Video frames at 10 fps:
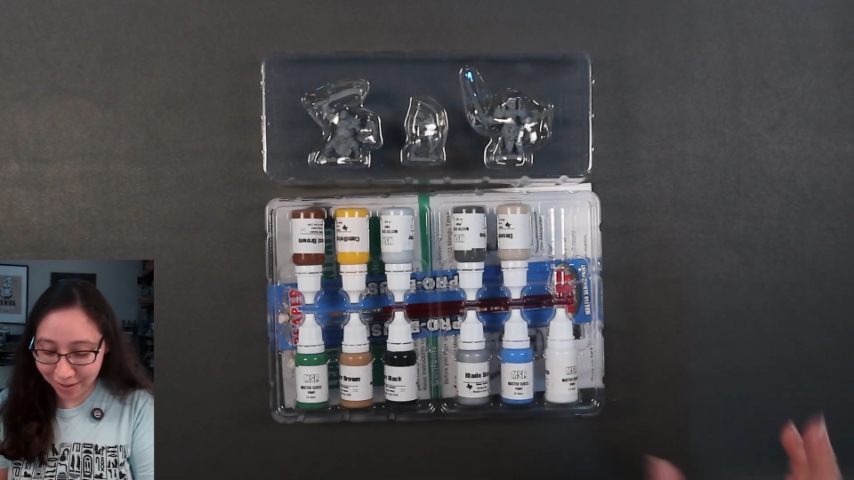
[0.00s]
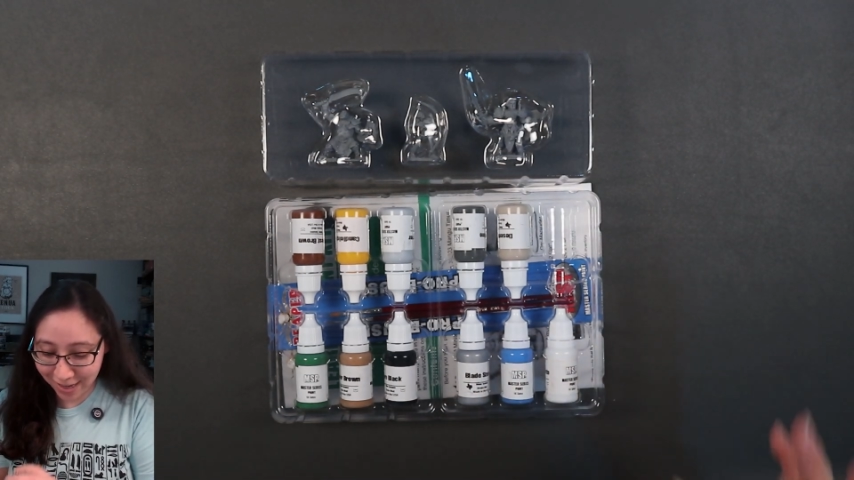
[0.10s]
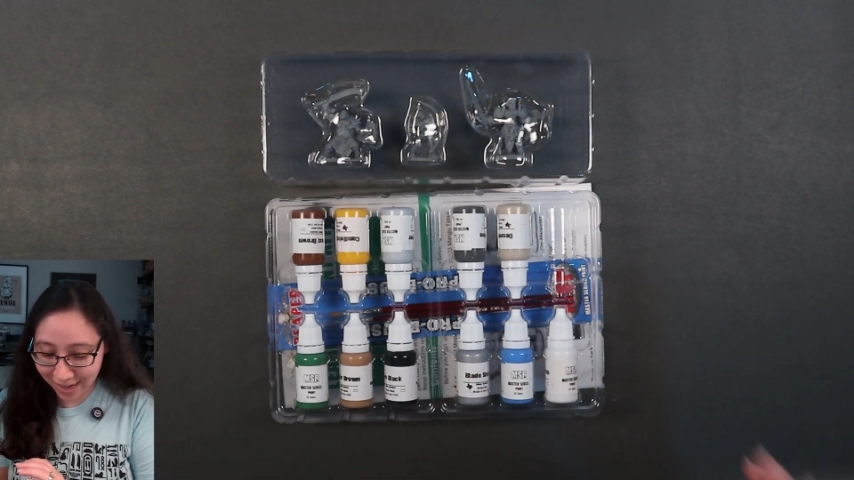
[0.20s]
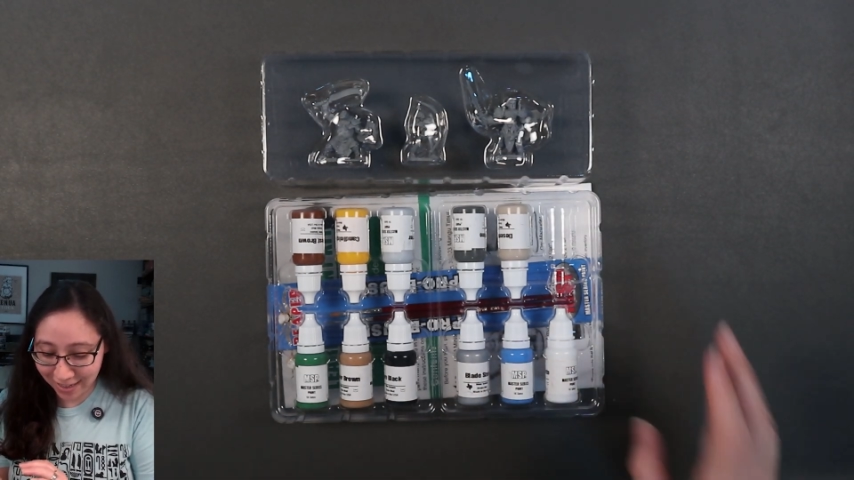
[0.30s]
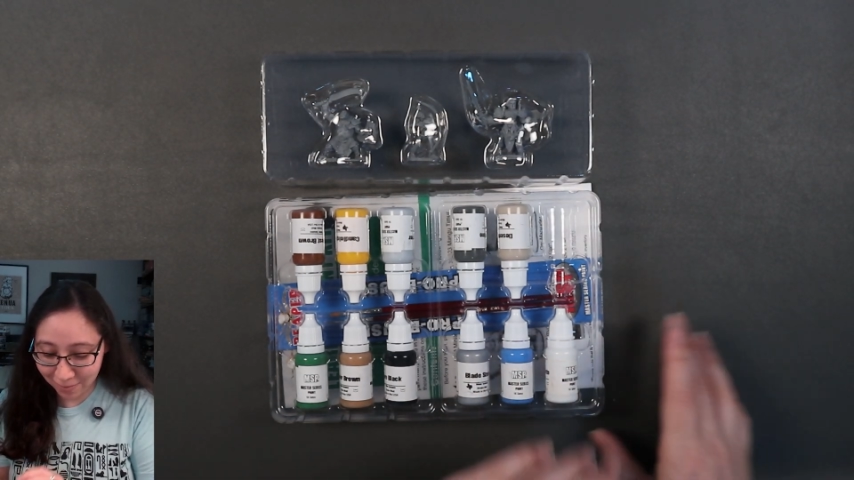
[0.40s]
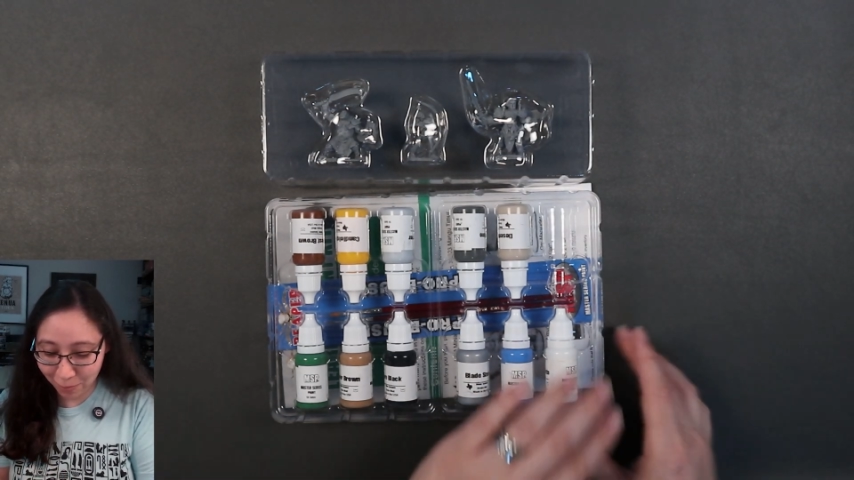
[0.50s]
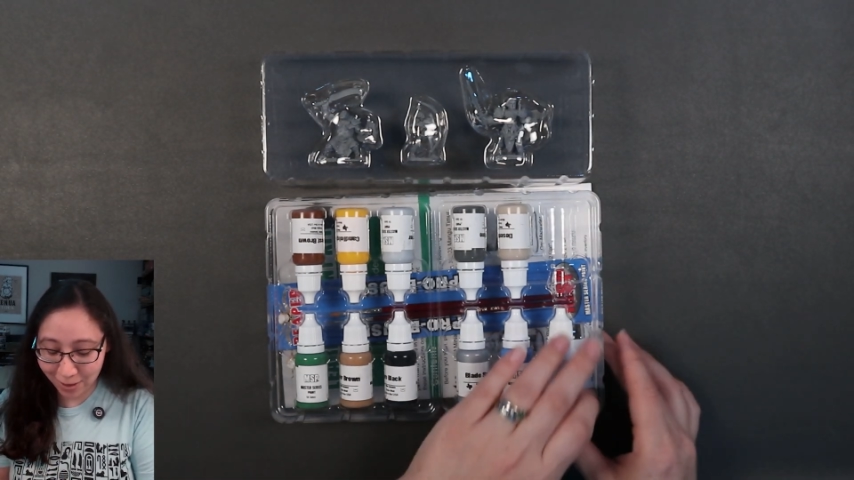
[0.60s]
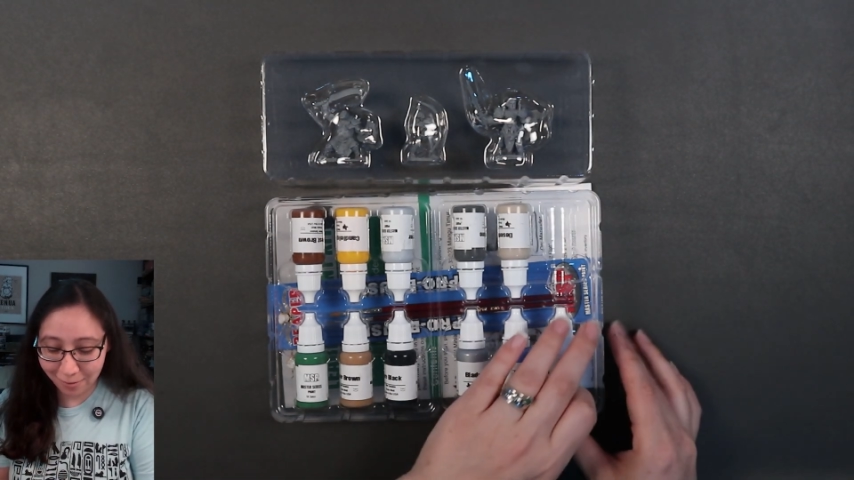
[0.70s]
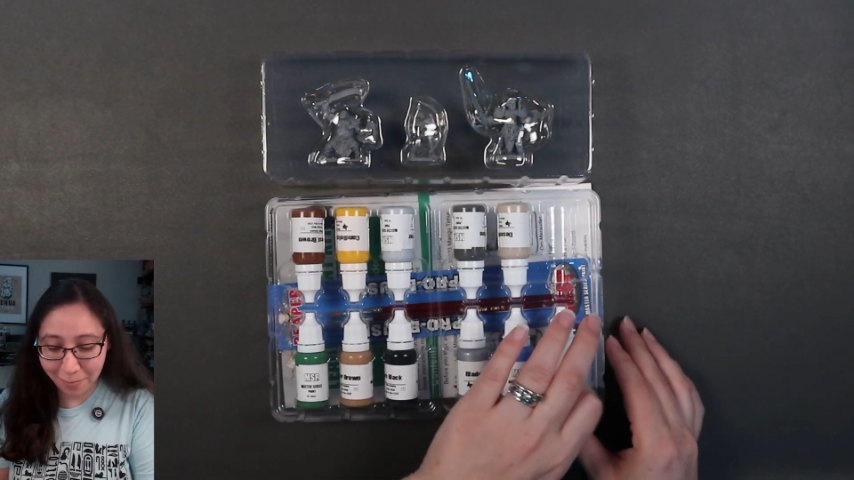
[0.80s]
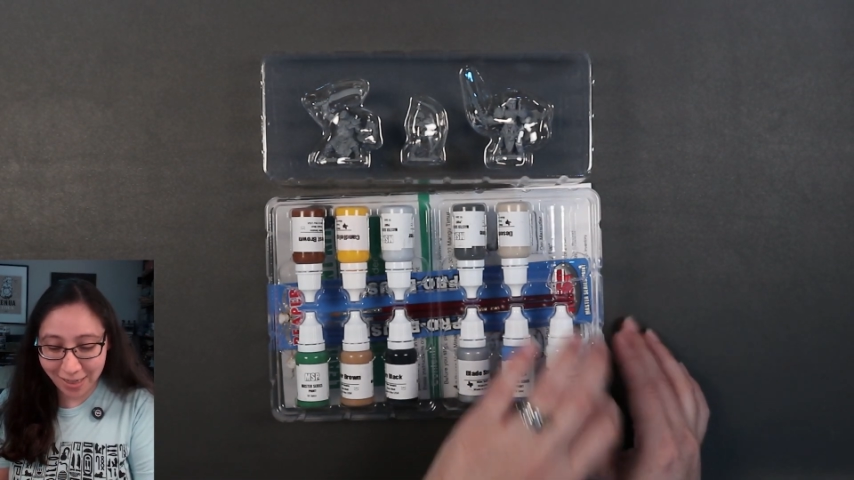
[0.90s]
that I can put
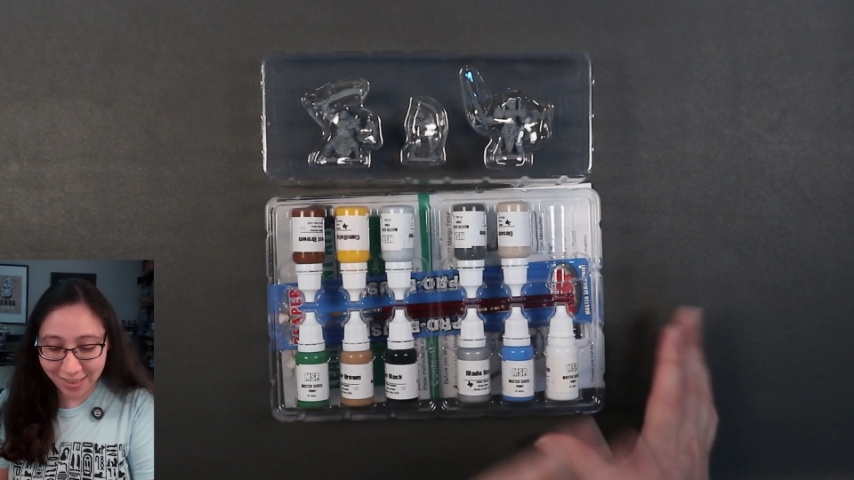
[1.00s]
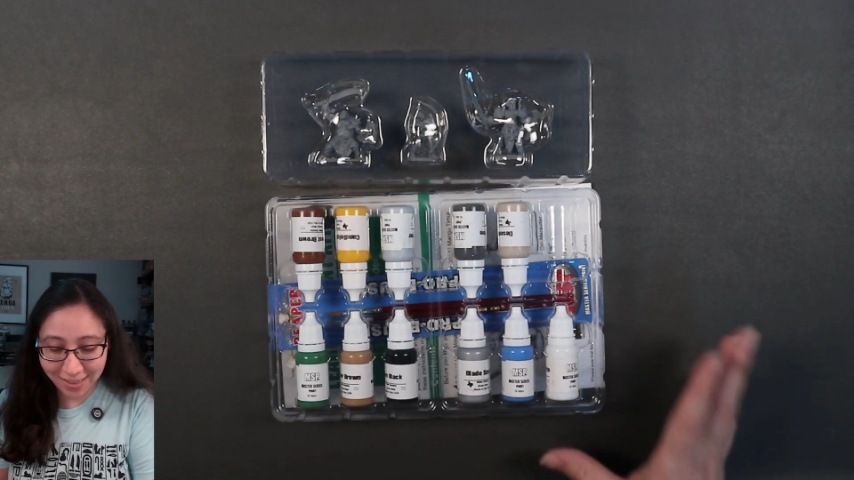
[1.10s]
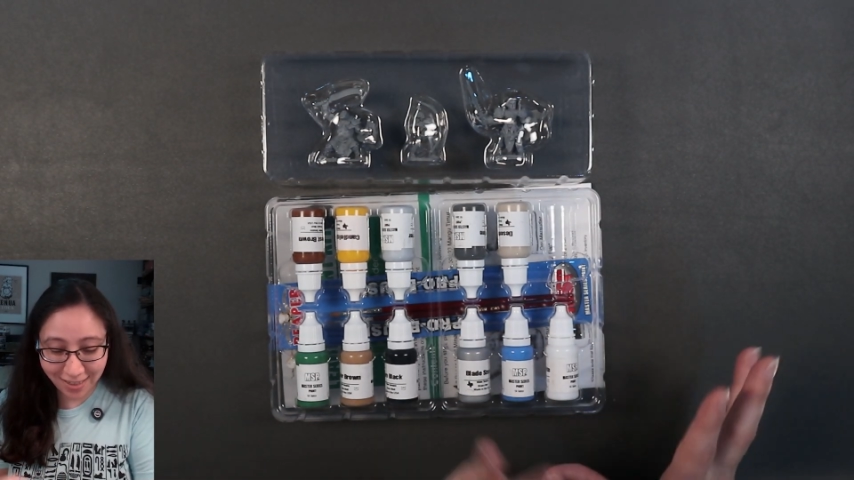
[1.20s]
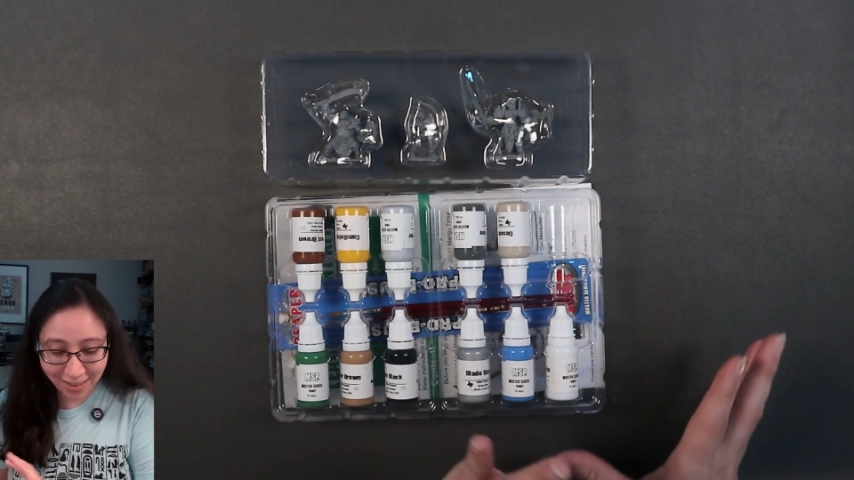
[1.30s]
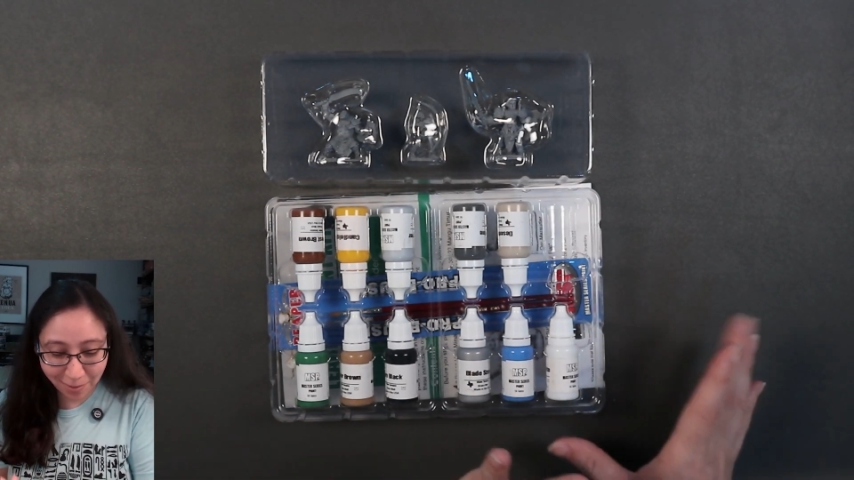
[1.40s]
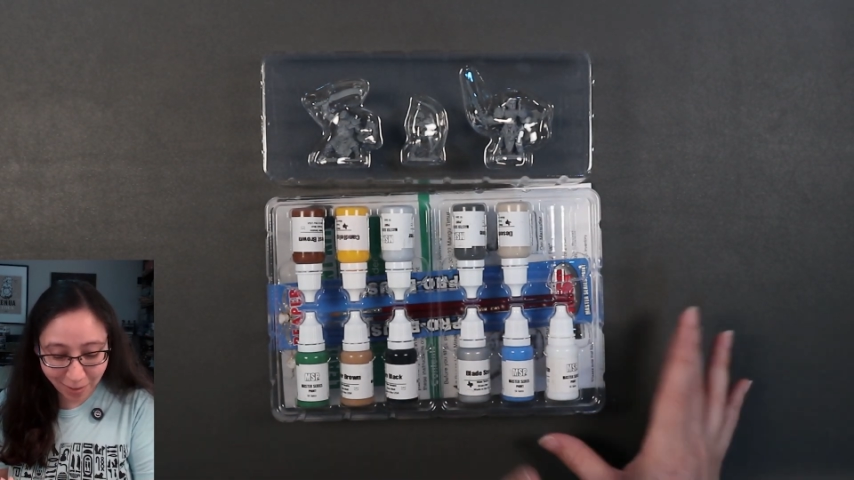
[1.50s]
some paints in the